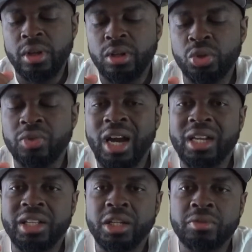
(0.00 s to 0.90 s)
you've
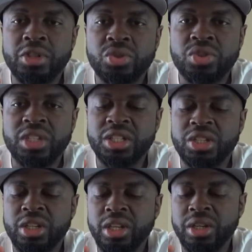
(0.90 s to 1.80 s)
got the individual
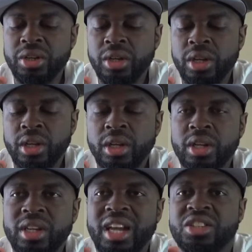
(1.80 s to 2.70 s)
stitching here
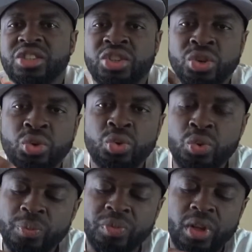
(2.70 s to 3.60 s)
next
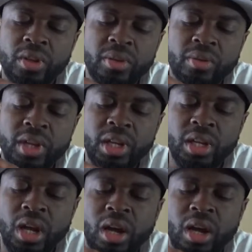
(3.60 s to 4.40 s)
to the